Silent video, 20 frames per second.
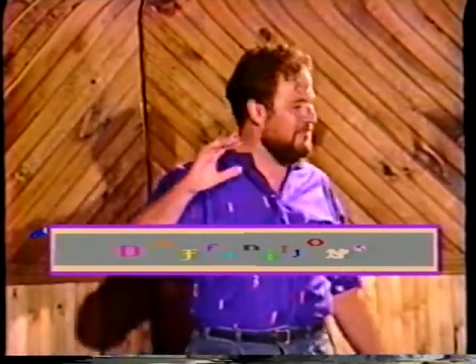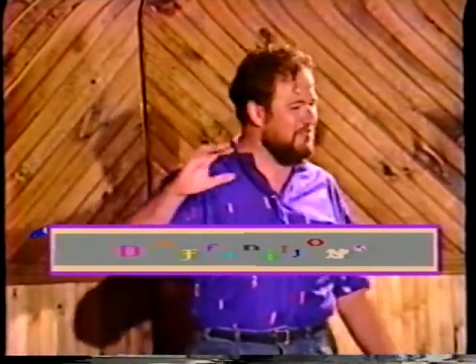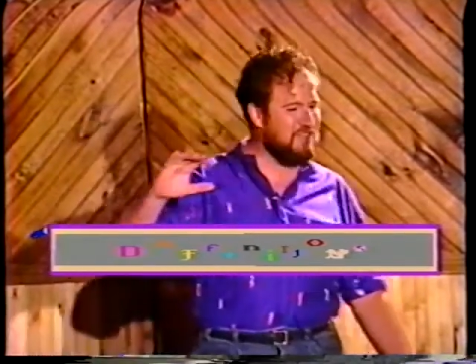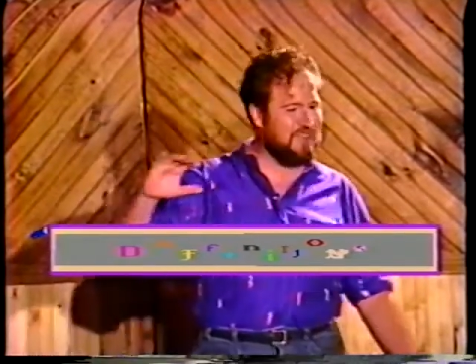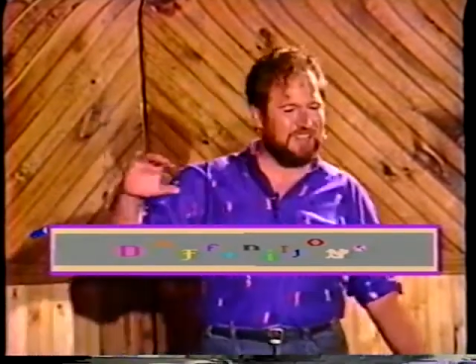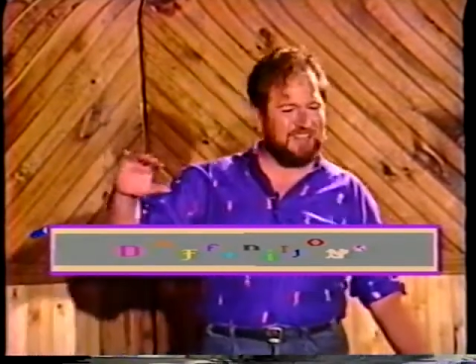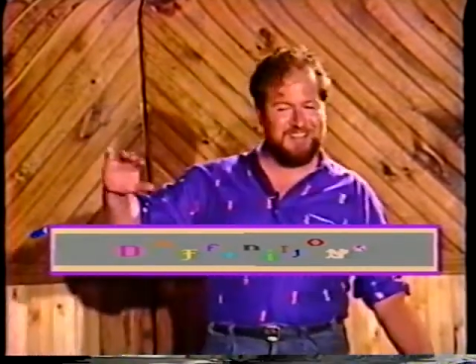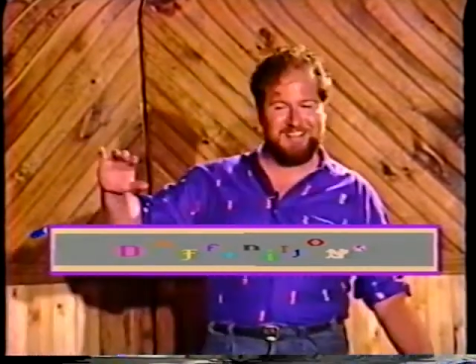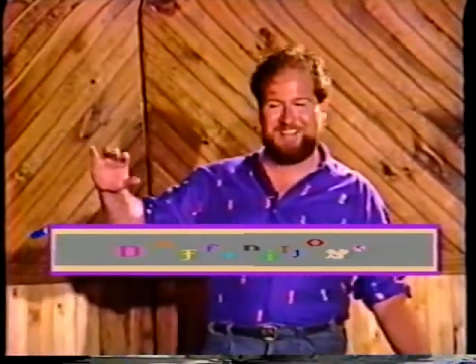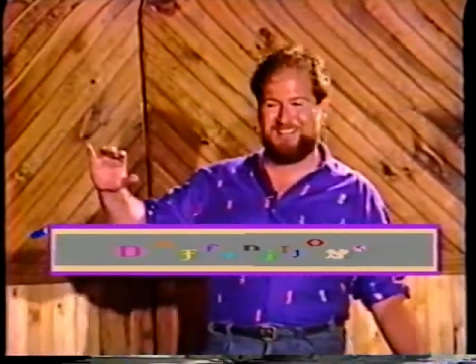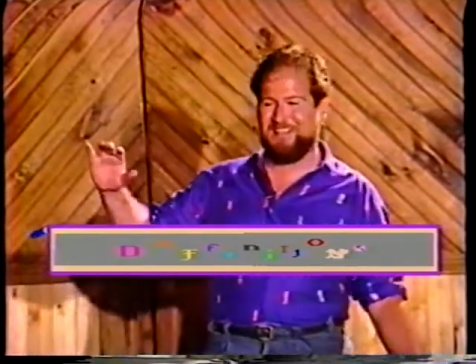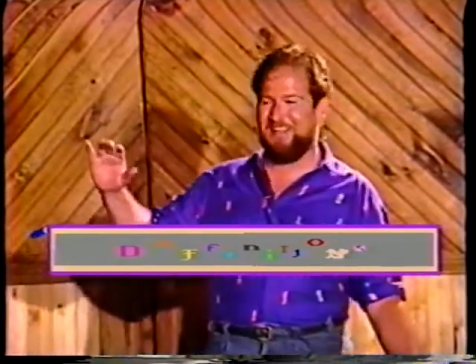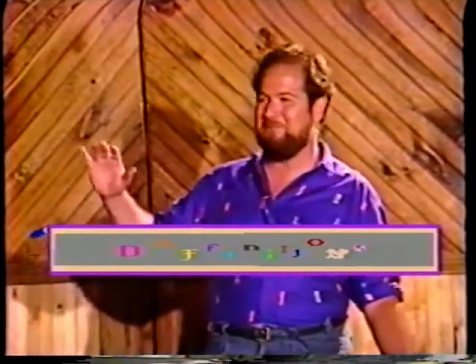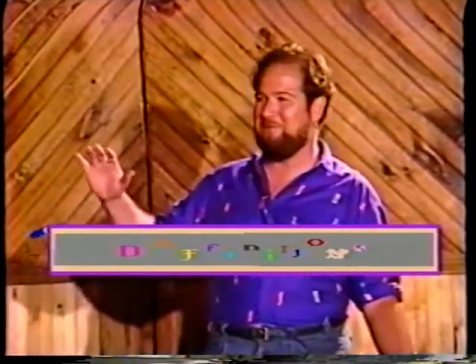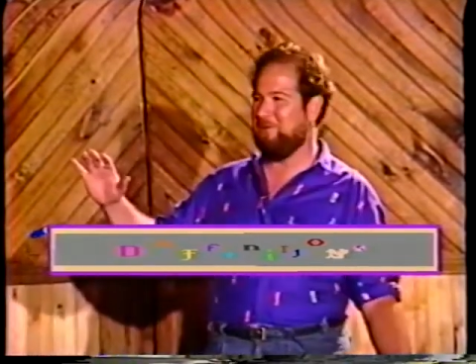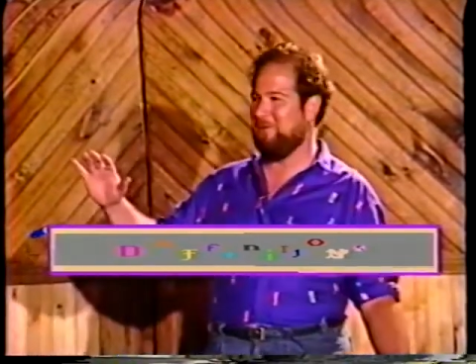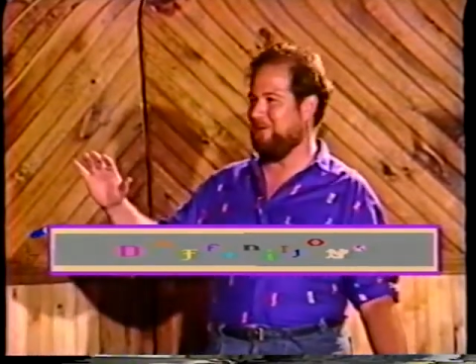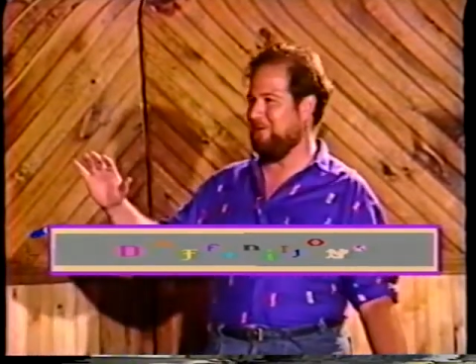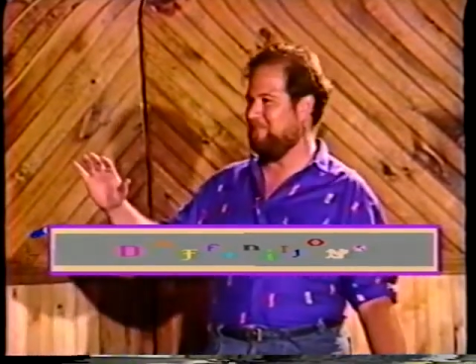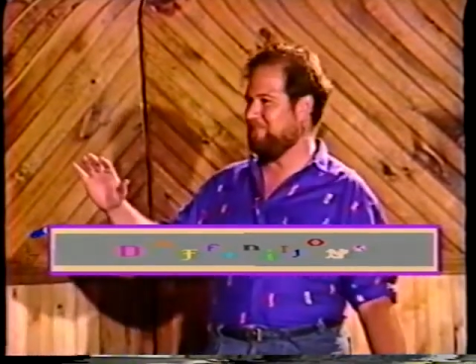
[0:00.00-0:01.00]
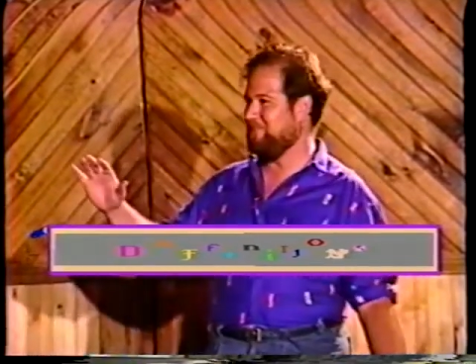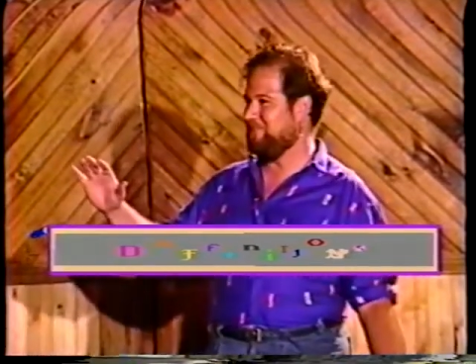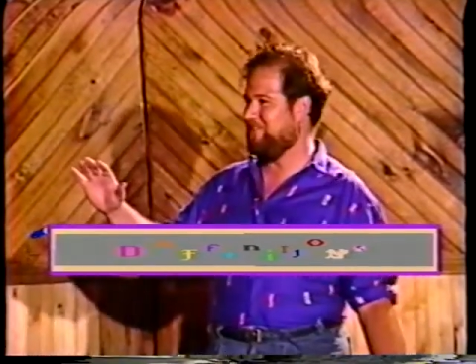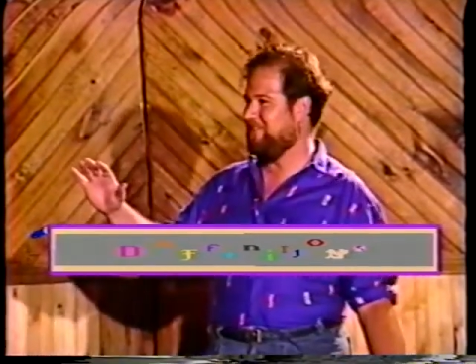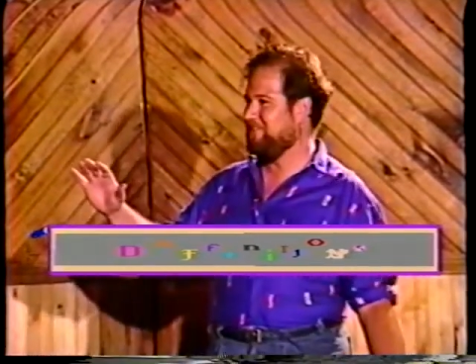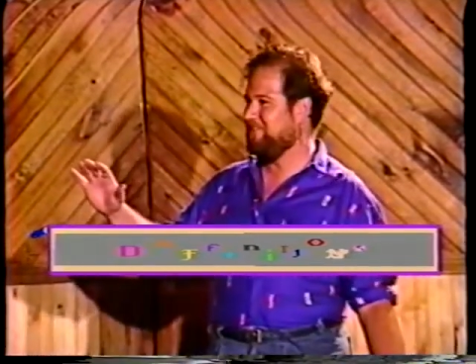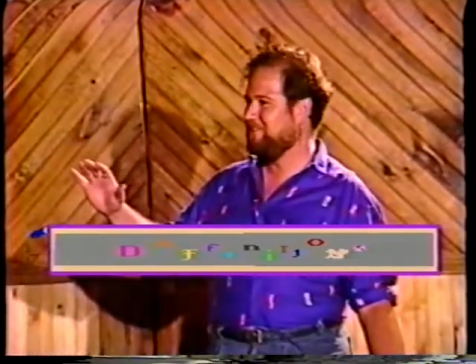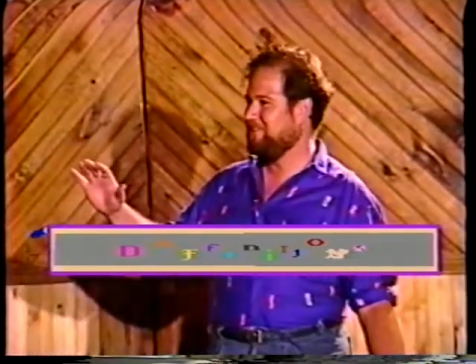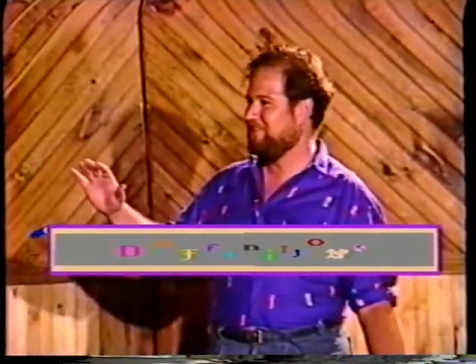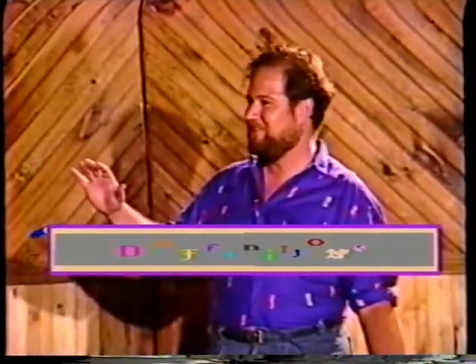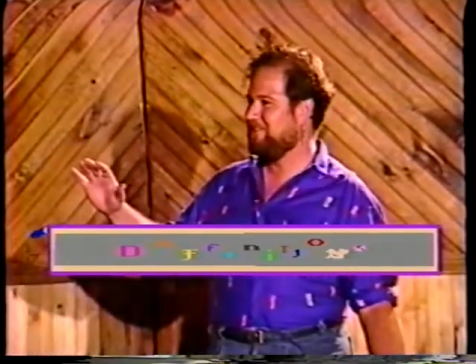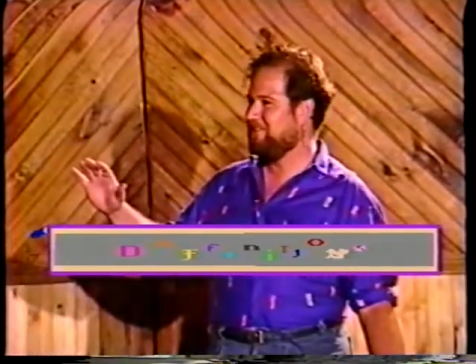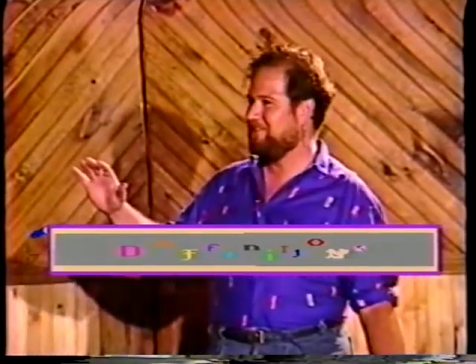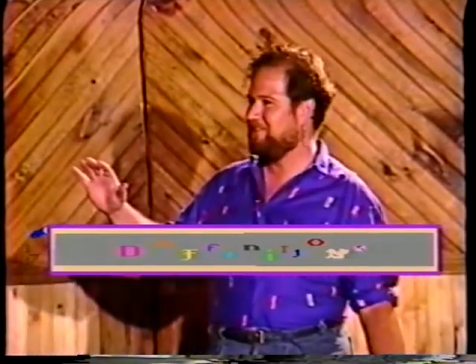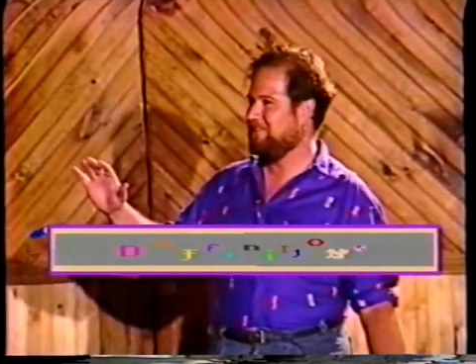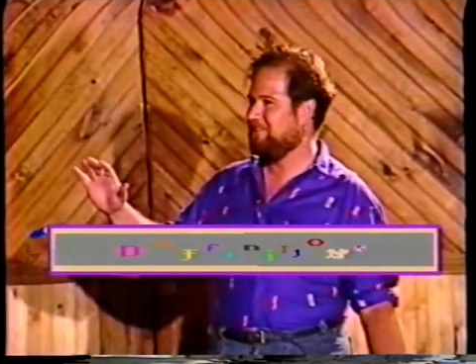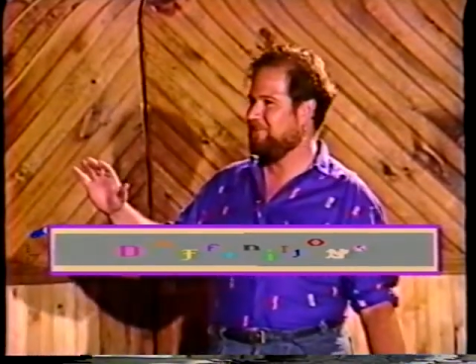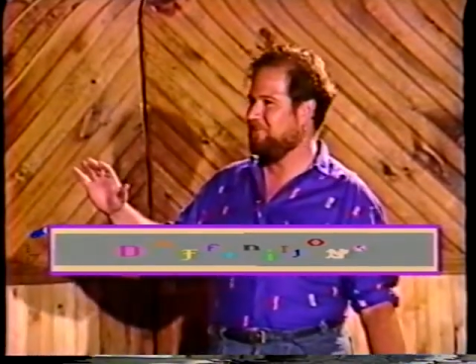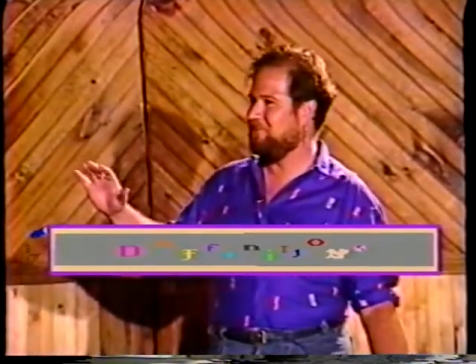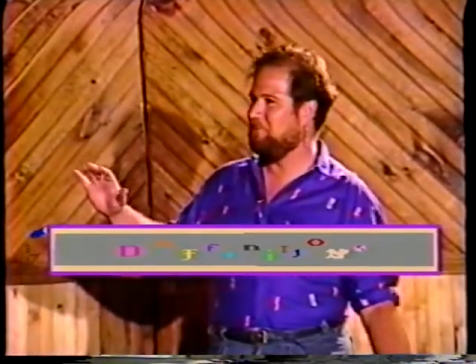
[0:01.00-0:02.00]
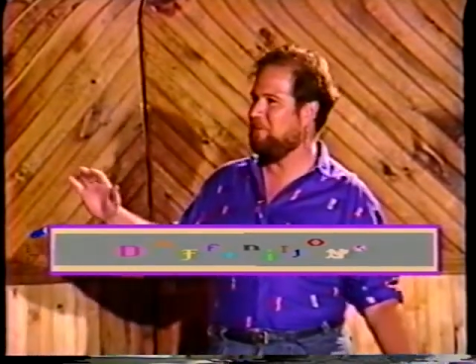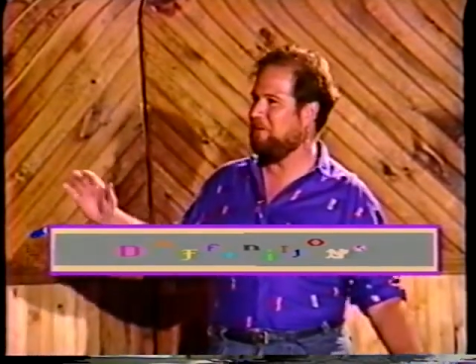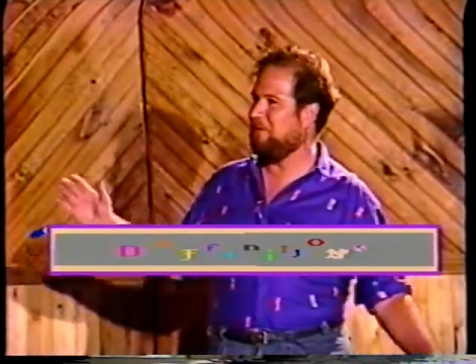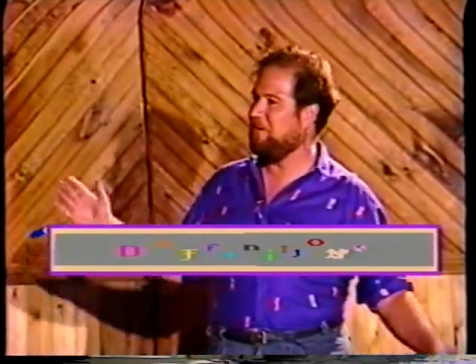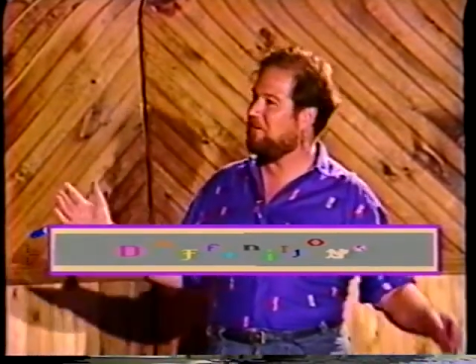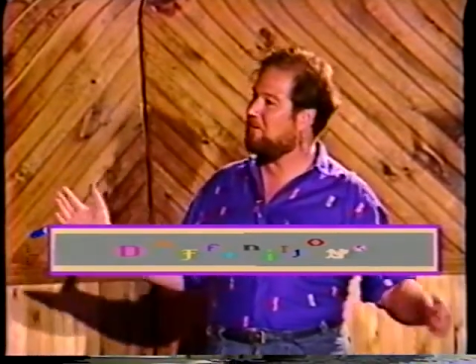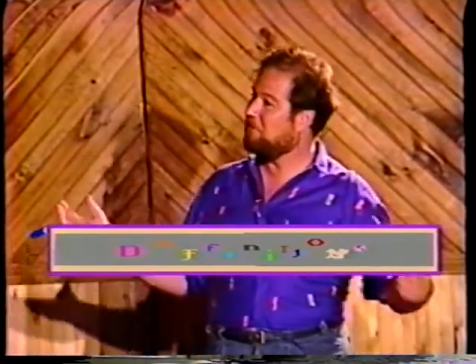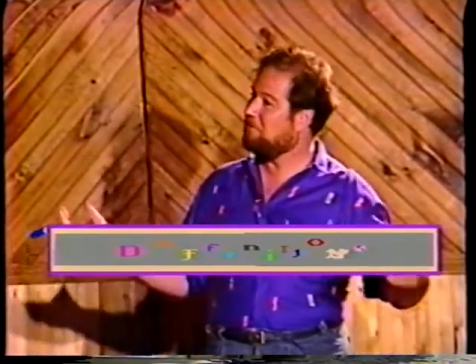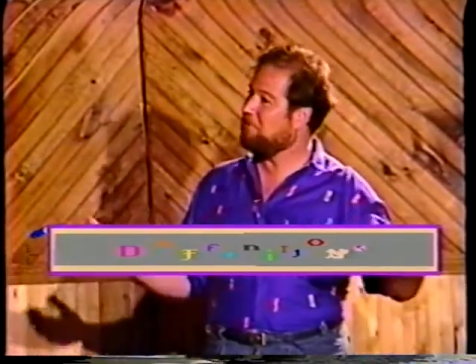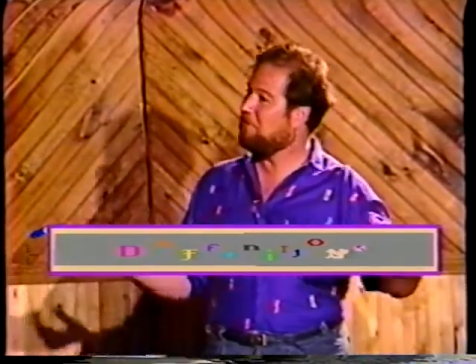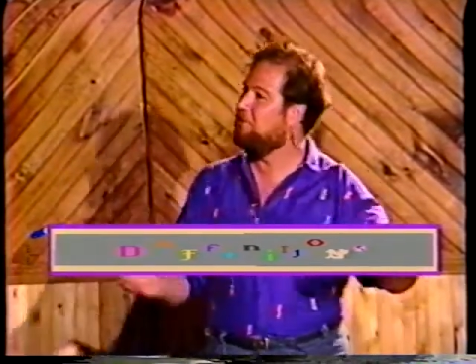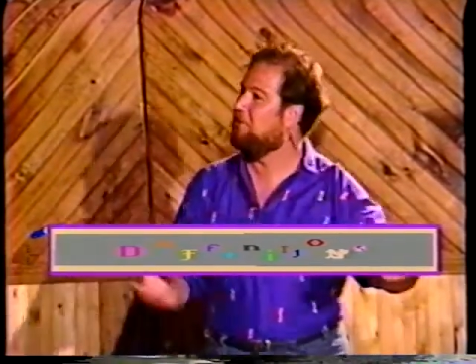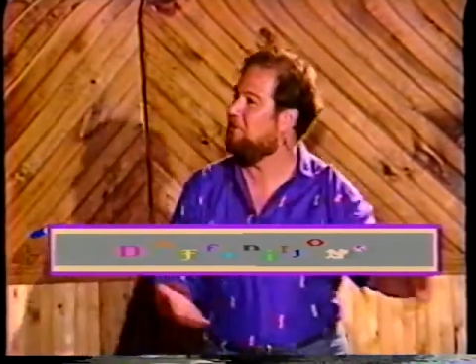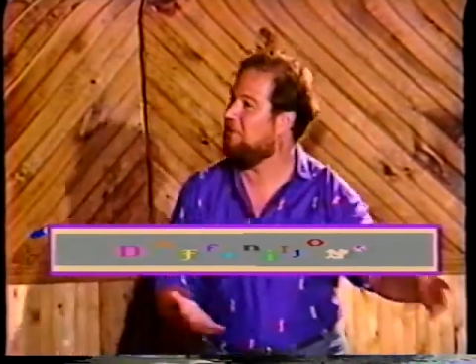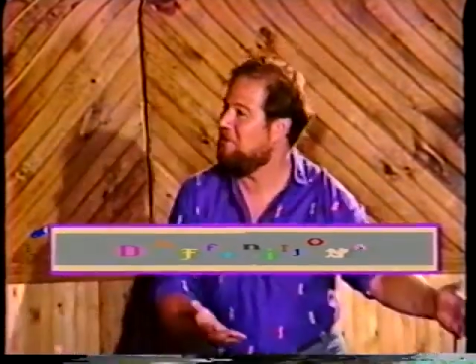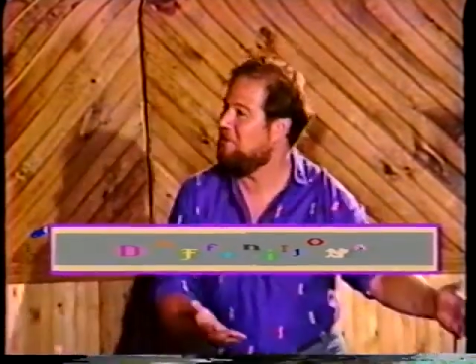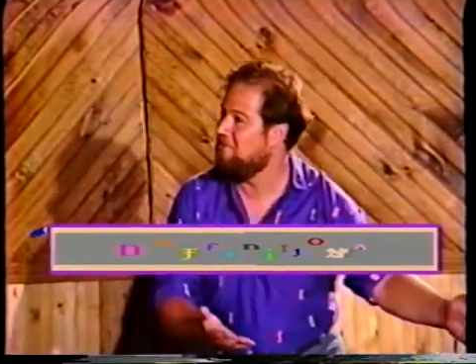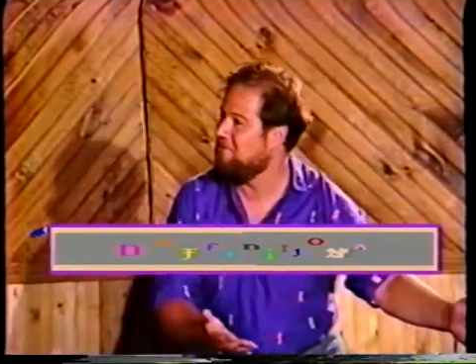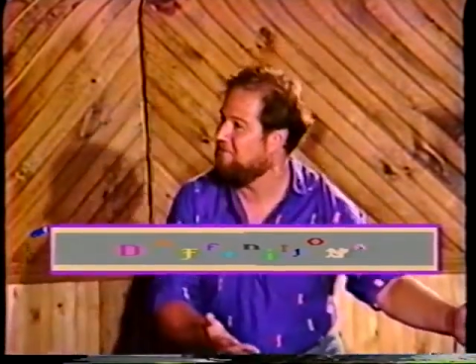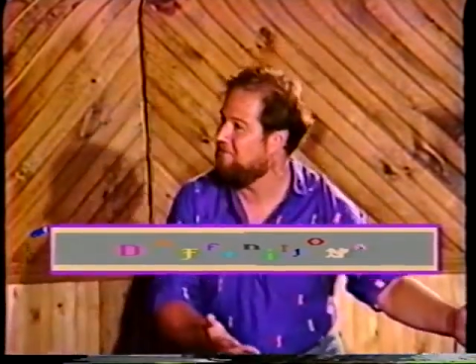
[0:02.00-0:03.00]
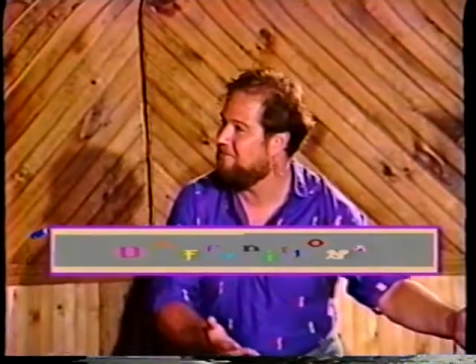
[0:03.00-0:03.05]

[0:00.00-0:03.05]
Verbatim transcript: lives in the suburbs would be a commuter.